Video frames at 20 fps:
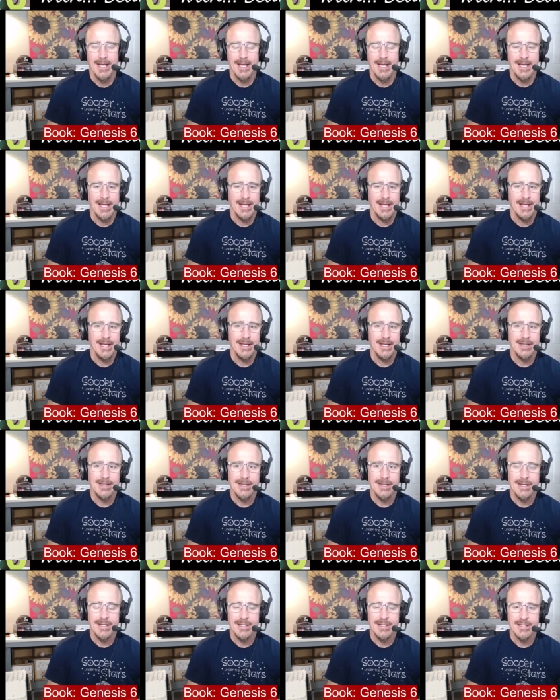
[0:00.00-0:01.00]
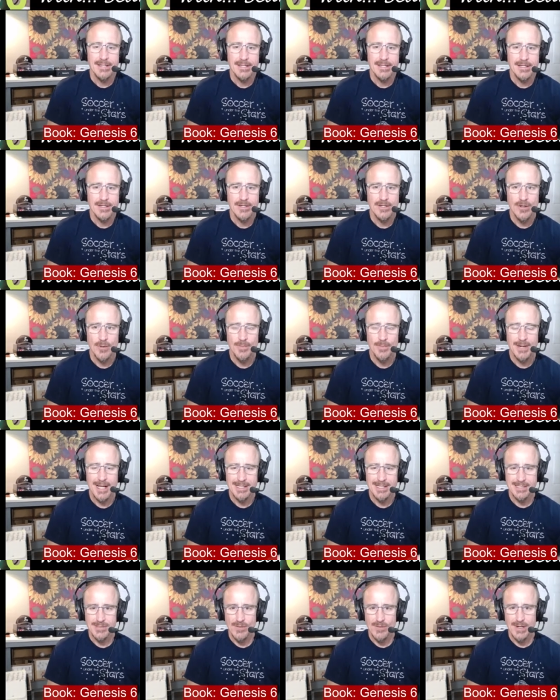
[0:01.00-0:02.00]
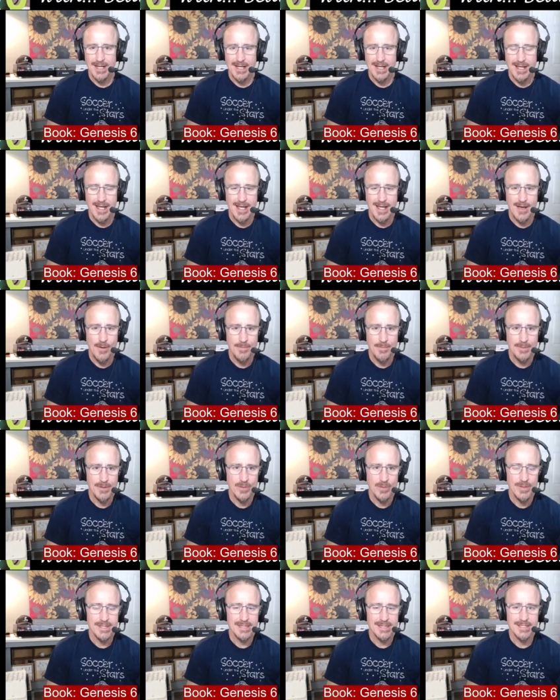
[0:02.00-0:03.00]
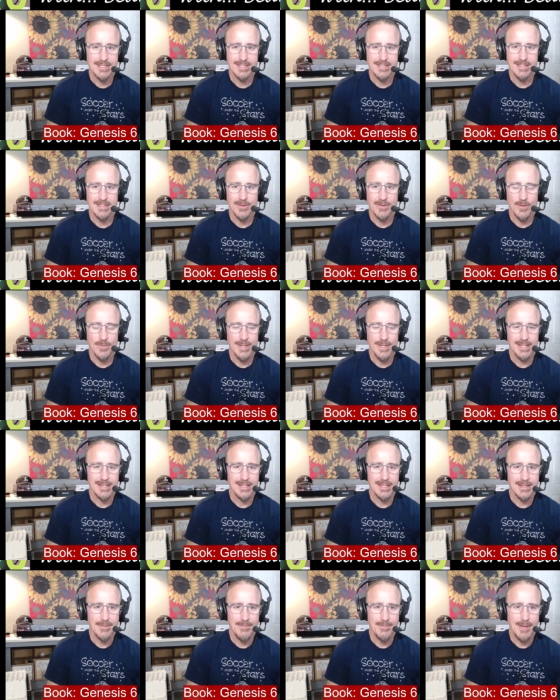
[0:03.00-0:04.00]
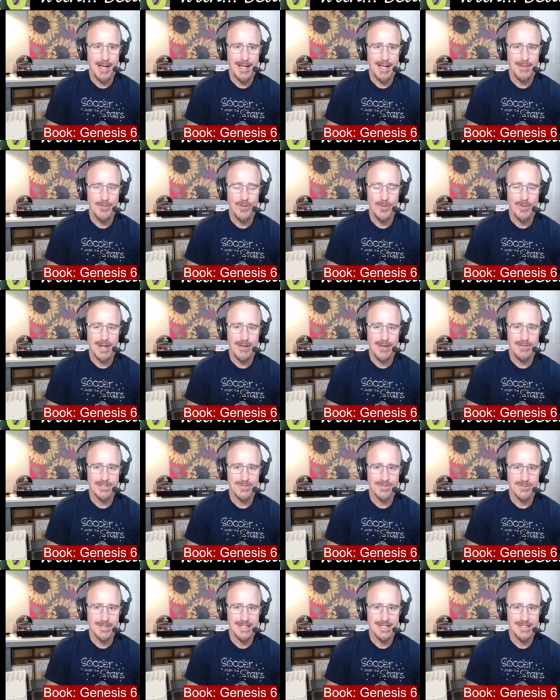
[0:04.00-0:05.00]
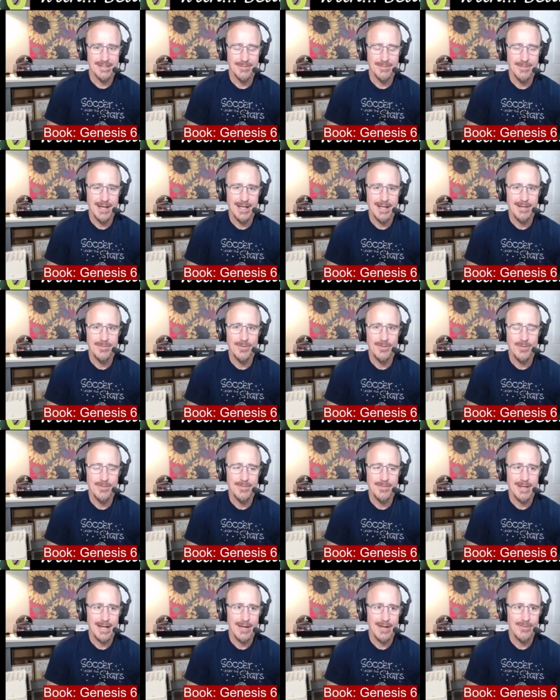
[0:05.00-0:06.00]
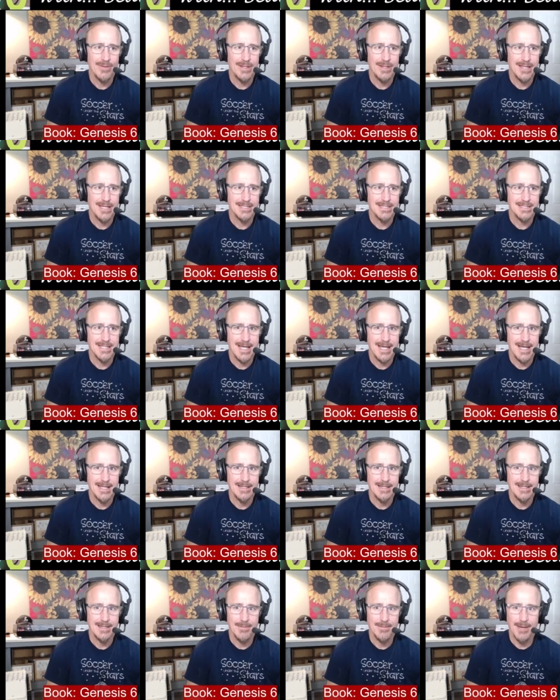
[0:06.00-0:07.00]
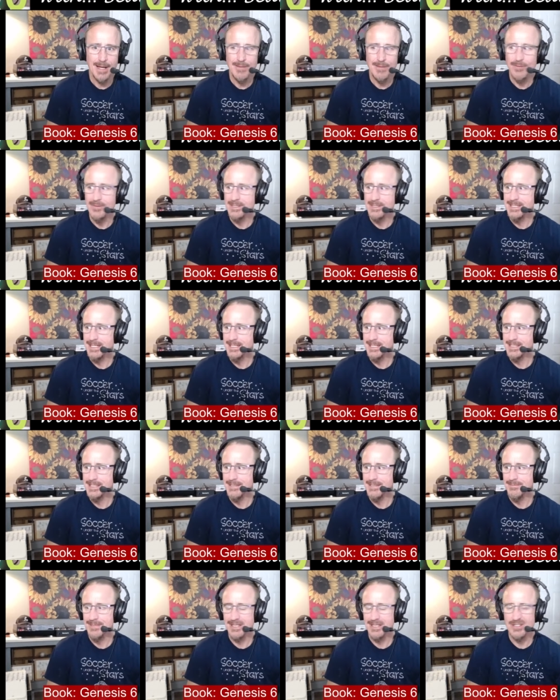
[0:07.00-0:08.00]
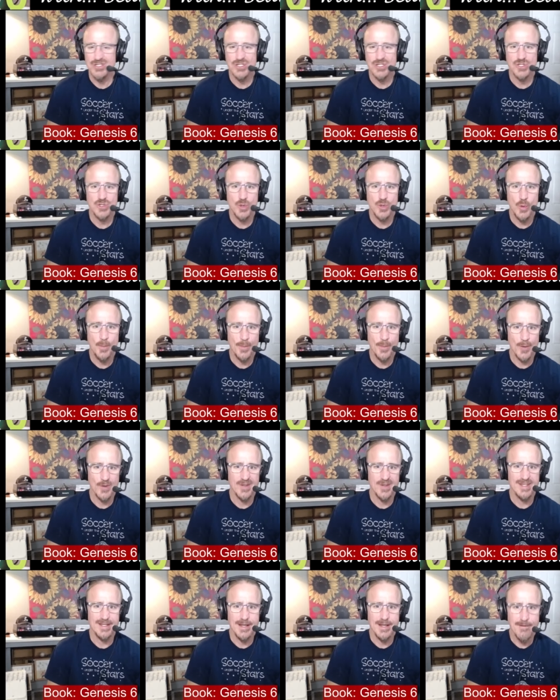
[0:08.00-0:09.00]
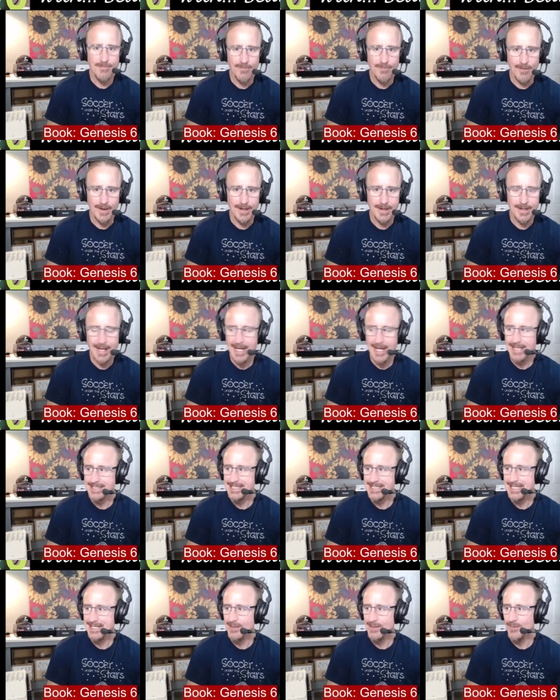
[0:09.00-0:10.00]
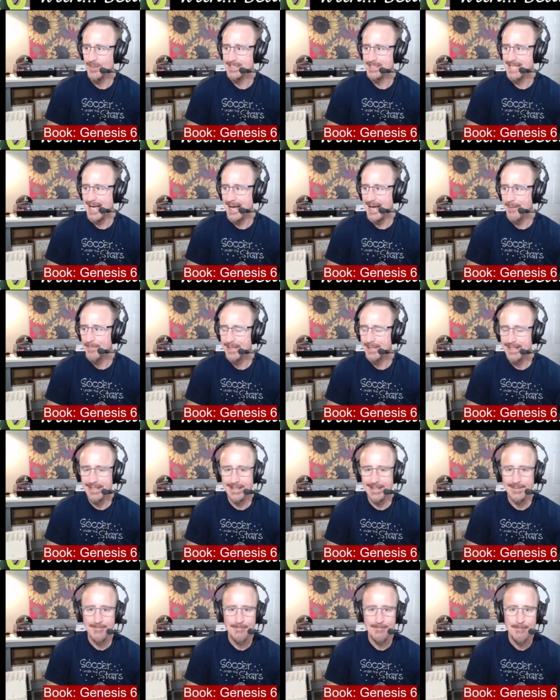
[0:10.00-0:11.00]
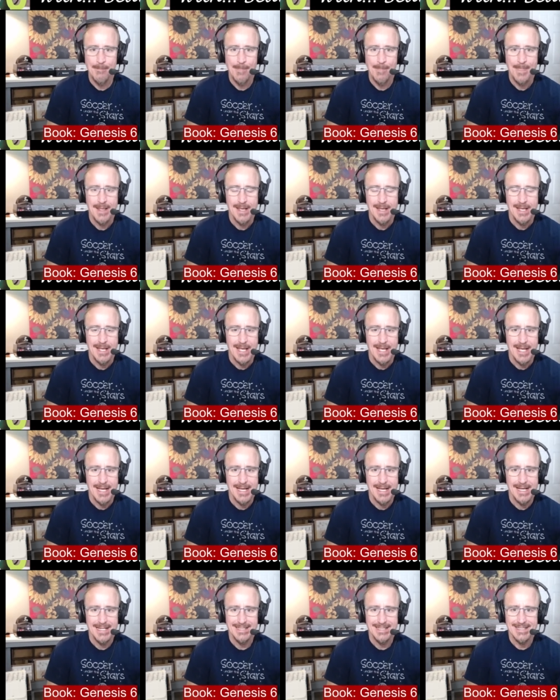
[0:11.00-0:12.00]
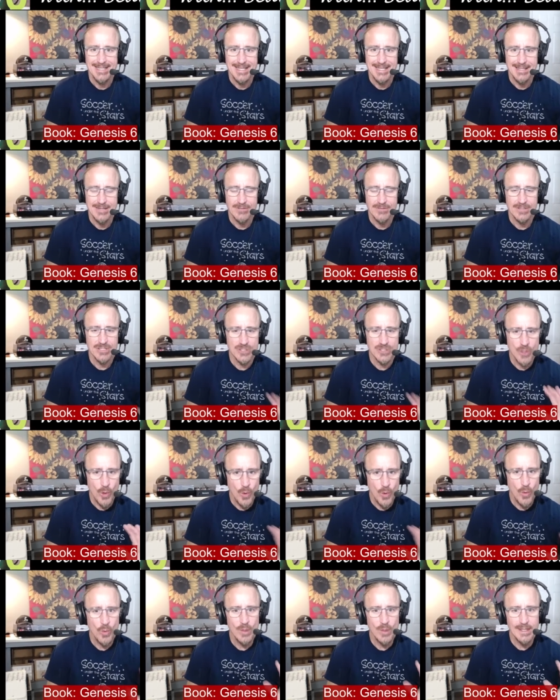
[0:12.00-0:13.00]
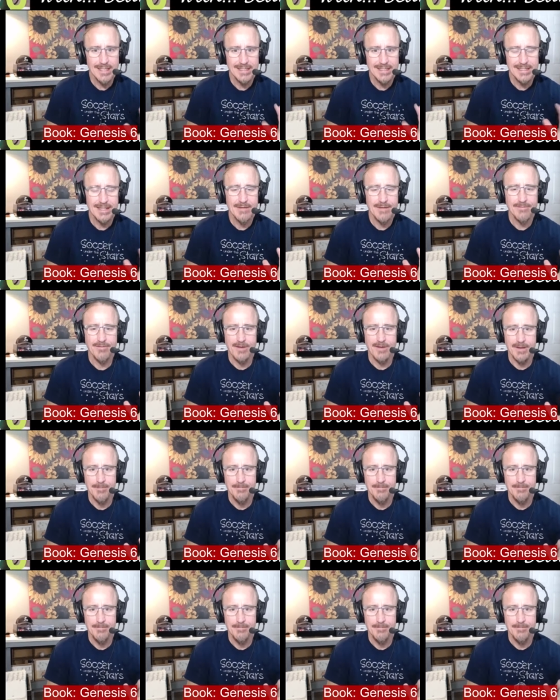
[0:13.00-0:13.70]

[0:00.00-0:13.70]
And, uh, you know, but I just want to help you with this a little bit that the Bible, when I was reading the Bible, man, I realized that the Bible was saying something super different. Hey, Tina, what's happening? And yeah, that it was totally different